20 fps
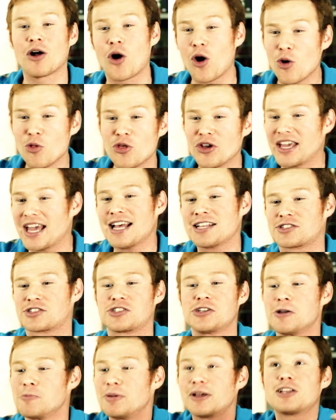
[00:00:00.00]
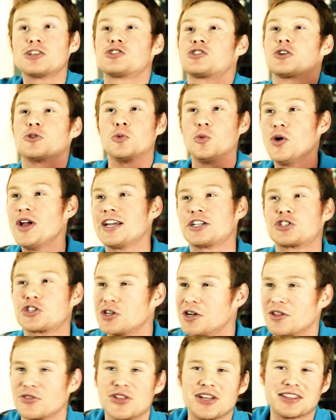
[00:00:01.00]
all the guests, because they're rich,
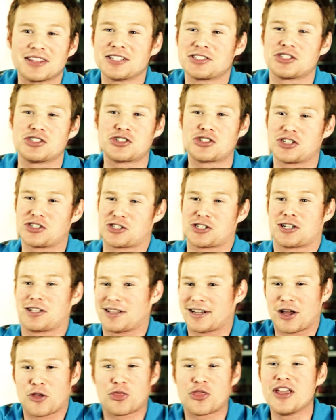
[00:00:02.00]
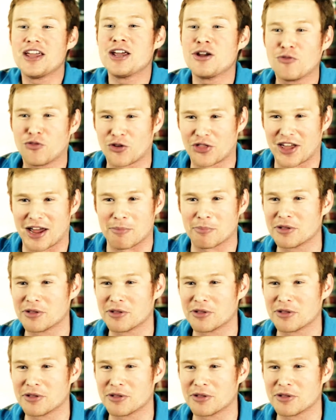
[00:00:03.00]
think this is just like a thing for them.